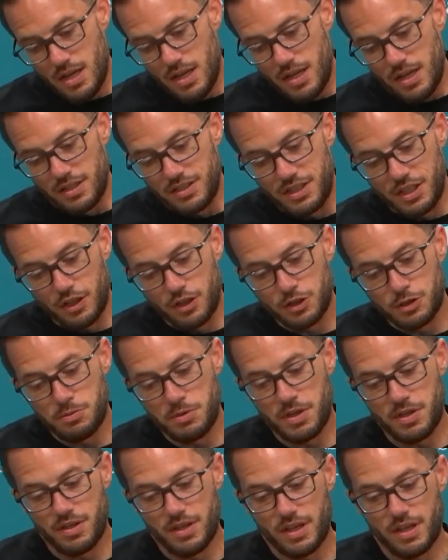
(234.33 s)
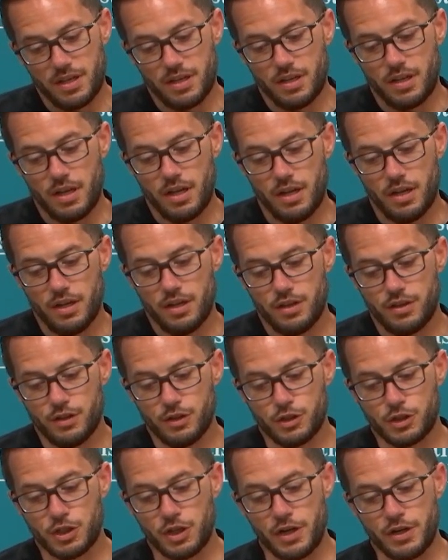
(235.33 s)
It tells me that
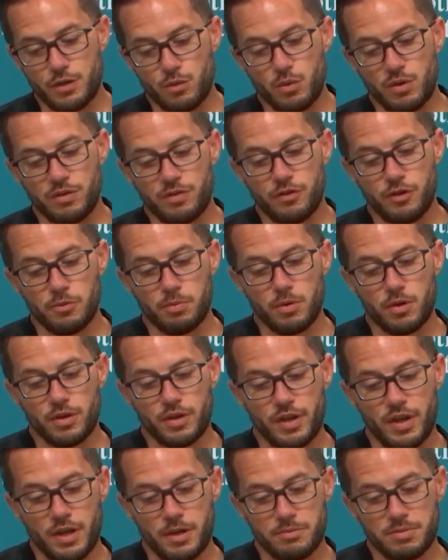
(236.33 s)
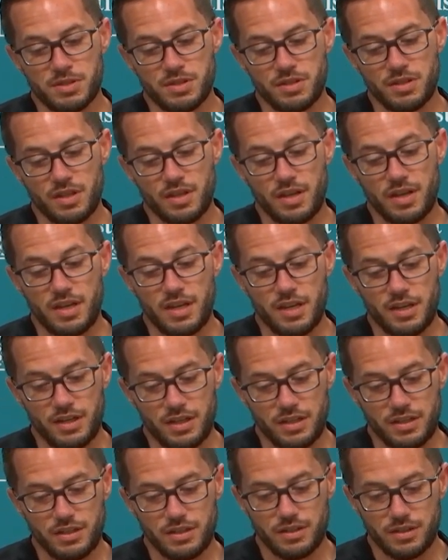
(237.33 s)
they're trying to win football games and they get
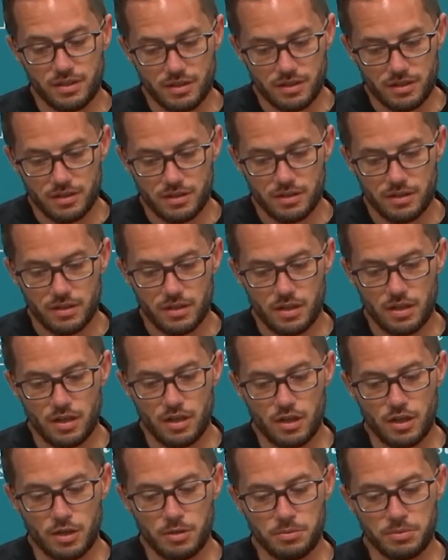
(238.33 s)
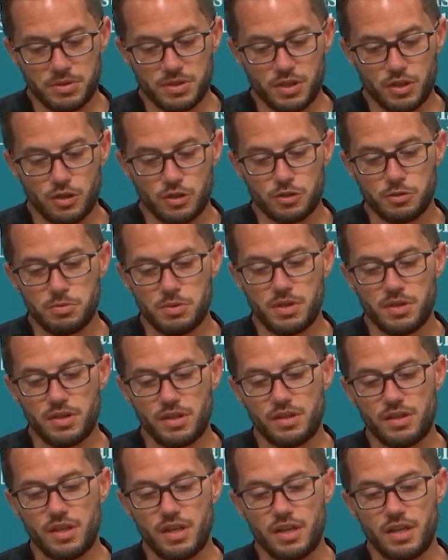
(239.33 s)
it. It tells me
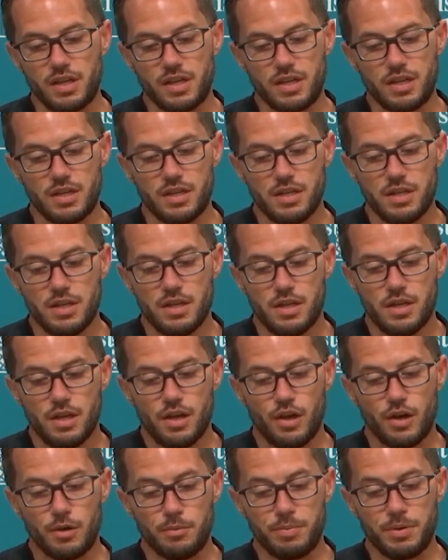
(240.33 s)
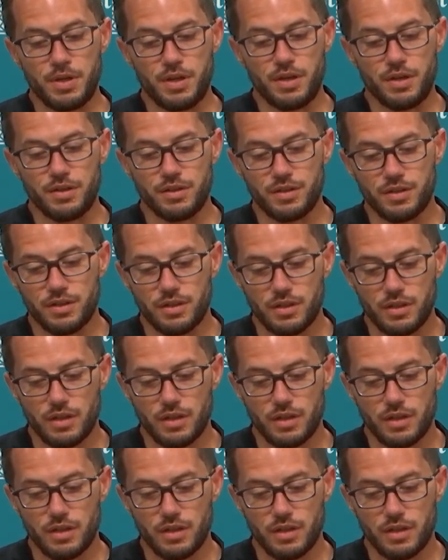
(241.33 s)
that they are being,